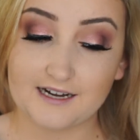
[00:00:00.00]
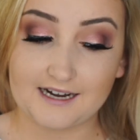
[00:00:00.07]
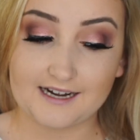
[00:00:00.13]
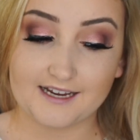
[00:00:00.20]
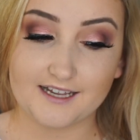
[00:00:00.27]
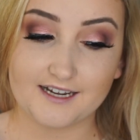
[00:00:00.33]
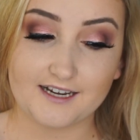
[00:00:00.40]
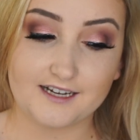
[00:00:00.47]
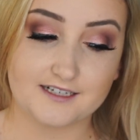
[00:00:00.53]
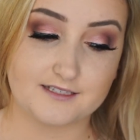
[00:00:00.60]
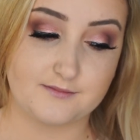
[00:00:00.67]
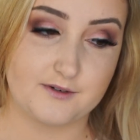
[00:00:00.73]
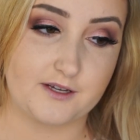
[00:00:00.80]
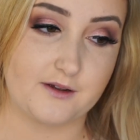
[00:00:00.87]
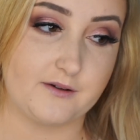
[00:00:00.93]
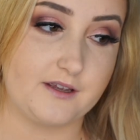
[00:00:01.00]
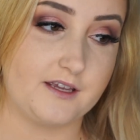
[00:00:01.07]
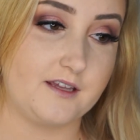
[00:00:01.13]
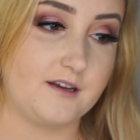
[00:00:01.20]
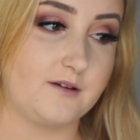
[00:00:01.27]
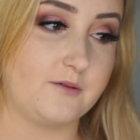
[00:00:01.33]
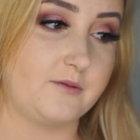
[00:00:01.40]
Alright, and next I'm going to go
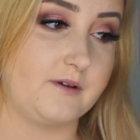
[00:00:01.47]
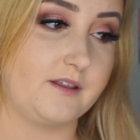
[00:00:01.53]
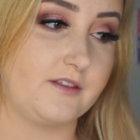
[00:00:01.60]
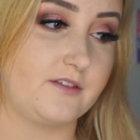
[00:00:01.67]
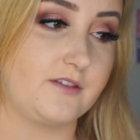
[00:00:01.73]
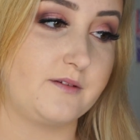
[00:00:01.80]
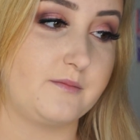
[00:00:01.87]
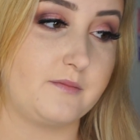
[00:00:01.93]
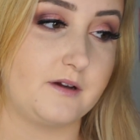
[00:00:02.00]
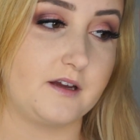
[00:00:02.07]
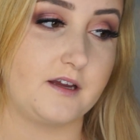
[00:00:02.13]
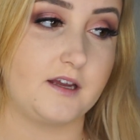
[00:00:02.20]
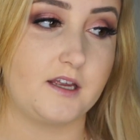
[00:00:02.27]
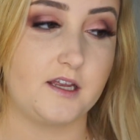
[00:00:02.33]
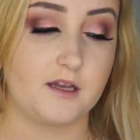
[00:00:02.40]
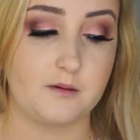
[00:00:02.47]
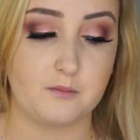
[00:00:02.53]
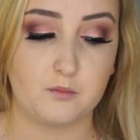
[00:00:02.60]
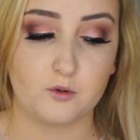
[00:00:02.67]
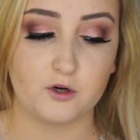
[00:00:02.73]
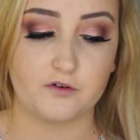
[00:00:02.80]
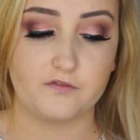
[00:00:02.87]
in with my
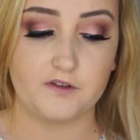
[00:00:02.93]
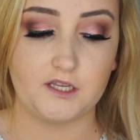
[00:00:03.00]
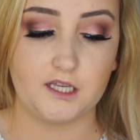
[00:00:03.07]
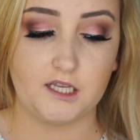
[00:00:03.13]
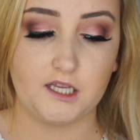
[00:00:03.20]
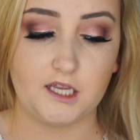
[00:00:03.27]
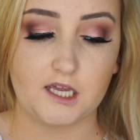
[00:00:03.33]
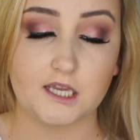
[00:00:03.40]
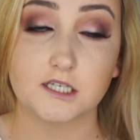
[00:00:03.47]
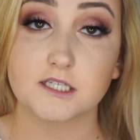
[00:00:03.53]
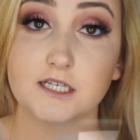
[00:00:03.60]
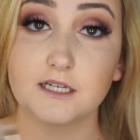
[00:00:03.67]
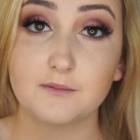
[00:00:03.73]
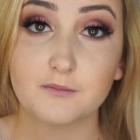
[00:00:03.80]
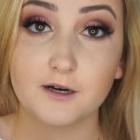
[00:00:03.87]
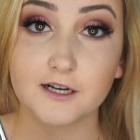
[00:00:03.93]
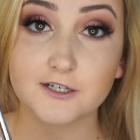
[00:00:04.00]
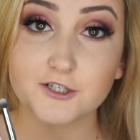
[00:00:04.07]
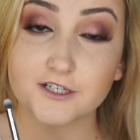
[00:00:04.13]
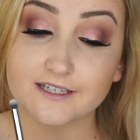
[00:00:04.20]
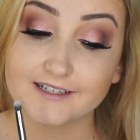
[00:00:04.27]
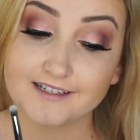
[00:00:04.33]
Morphe E18
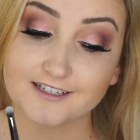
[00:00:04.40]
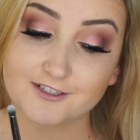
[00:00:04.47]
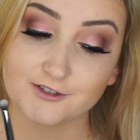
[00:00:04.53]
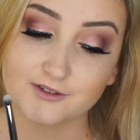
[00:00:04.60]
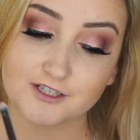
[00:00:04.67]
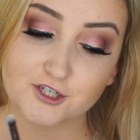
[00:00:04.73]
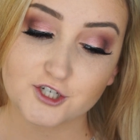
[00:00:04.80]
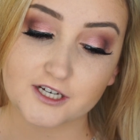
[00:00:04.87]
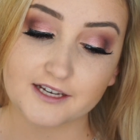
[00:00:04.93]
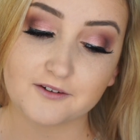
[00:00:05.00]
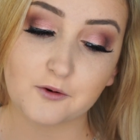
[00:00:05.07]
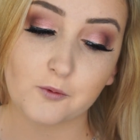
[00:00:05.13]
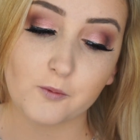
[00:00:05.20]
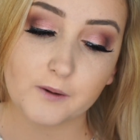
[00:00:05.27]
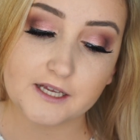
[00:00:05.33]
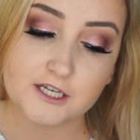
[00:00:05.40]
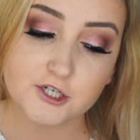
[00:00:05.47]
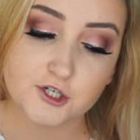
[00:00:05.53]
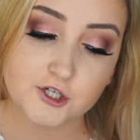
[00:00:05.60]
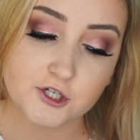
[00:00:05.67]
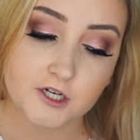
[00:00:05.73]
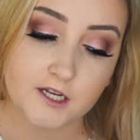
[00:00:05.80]
brush into the shade
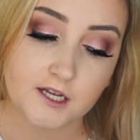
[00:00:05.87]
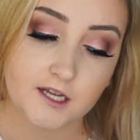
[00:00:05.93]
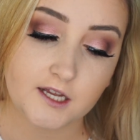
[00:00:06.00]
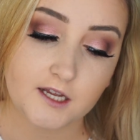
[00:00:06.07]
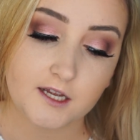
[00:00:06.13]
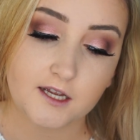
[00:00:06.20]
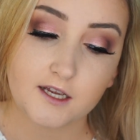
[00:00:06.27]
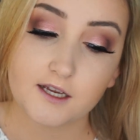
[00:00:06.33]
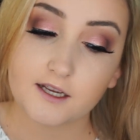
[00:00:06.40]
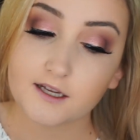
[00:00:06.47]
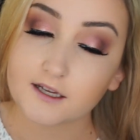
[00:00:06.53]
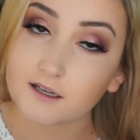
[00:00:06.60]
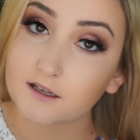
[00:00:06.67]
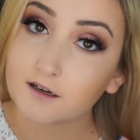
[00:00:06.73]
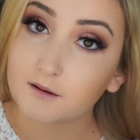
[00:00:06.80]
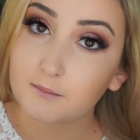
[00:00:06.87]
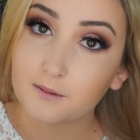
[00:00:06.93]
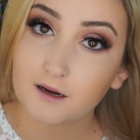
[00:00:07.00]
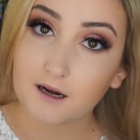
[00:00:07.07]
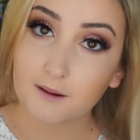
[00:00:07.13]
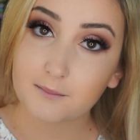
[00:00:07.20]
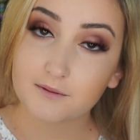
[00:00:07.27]
Wish and
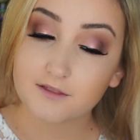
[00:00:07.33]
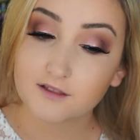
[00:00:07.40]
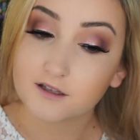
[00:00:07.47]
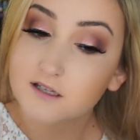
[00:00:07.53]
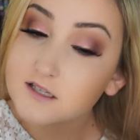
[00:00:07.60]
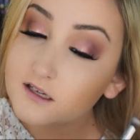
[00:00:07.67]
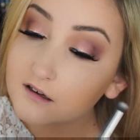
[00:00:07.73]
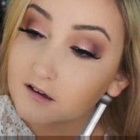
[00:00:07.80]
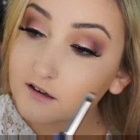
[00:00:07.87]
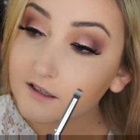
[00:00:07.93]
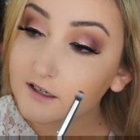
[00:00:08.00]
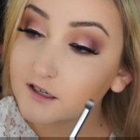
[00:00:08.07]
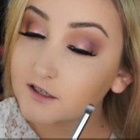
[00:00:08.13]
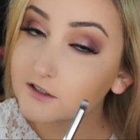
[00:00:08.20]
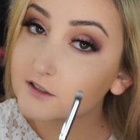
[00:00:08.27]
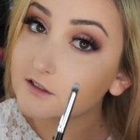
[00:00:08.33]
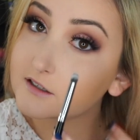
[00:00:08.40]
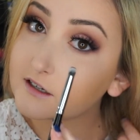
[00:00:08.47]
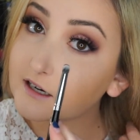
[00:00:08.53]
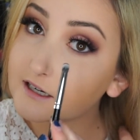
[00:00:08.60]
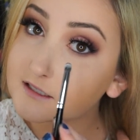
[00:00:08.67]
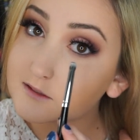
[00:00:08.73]
pop this on under
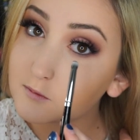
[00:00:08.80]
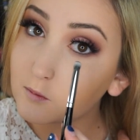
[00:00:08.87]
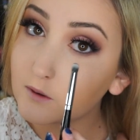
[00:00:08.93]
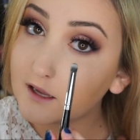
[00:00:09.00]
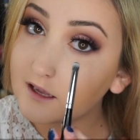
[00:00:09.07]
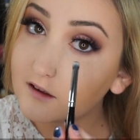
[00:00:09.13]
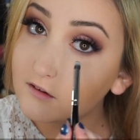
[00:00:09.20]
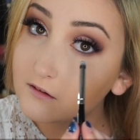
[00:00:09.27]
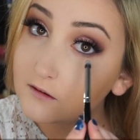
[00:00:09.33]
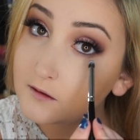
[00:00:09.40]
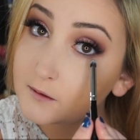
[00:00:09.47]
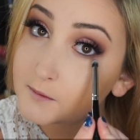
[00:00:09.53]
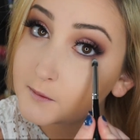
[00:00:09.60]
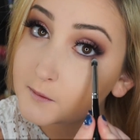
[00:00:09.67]
there as well.